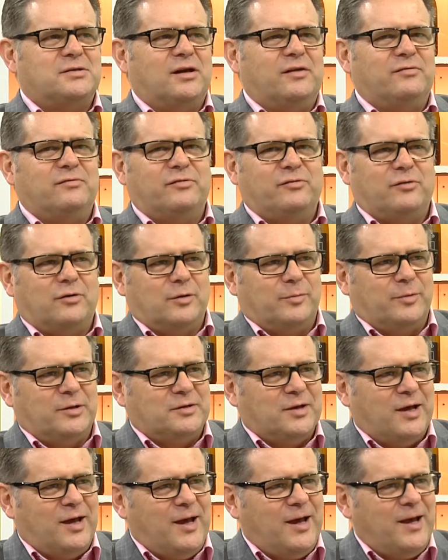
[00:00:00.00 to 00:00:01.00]
after
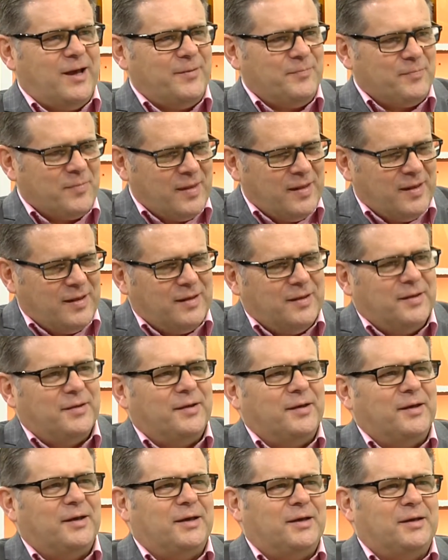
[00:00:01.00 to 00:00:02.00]
Whangamata,
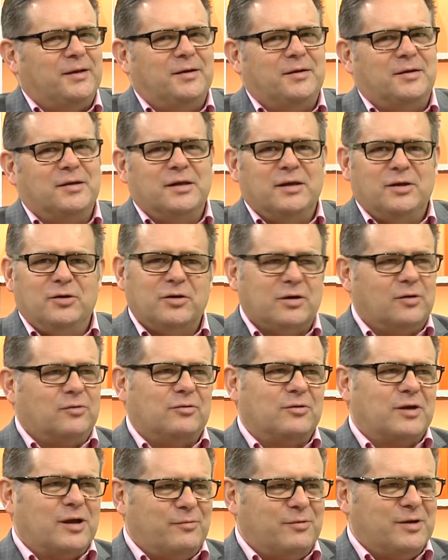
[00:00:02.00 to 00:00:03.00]
and you can
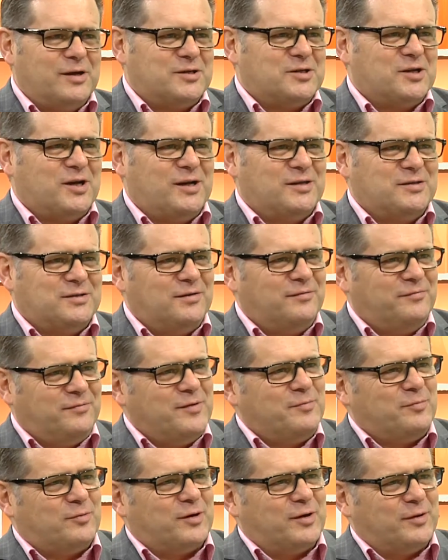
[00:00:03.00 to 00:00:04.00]
all get recharged in
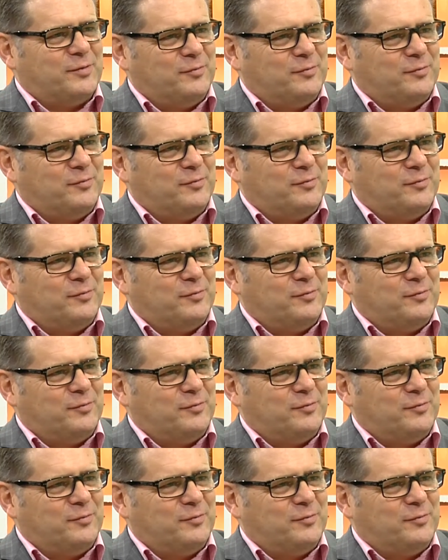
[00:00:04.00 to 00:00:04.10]
February